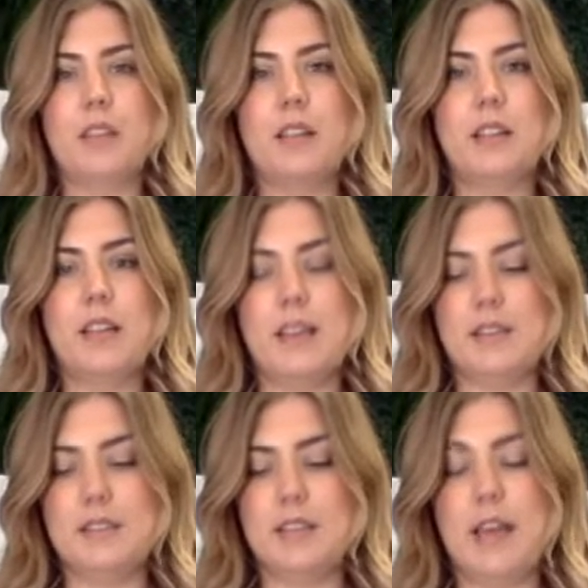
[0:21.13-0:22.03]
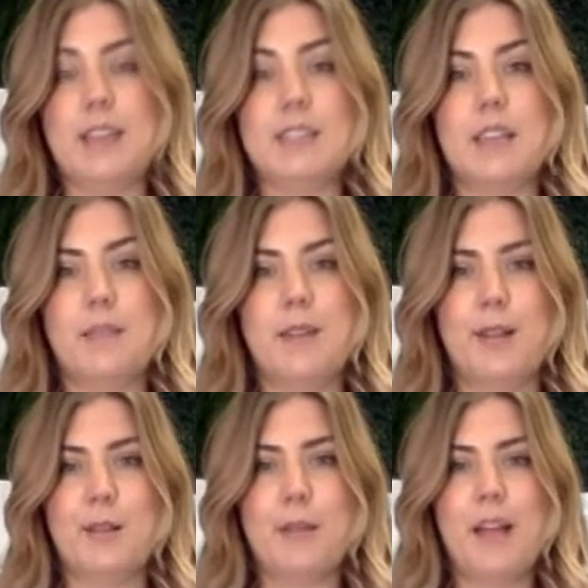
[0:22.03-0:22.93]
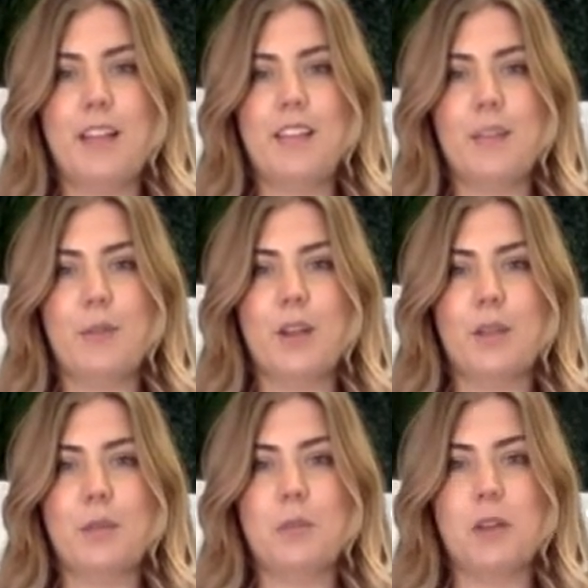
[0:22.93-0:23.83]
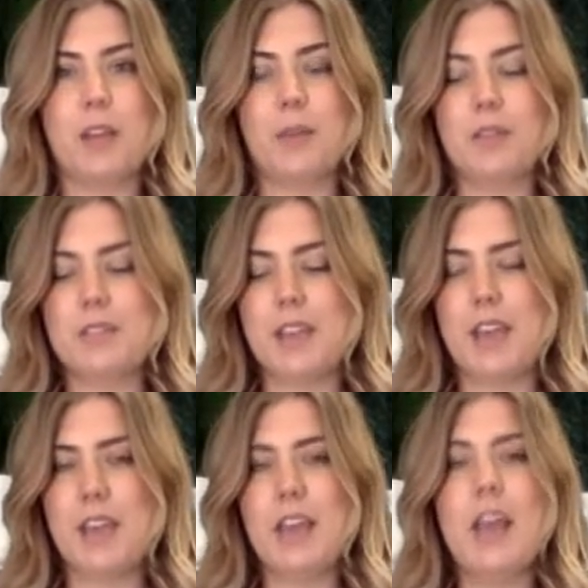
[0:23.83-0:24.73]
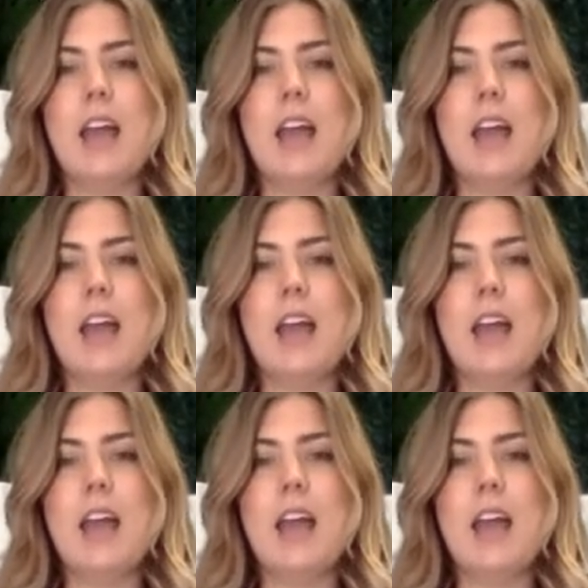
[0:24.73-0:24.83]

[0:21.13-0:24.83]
lend to that same color palette that we're going to be working with today.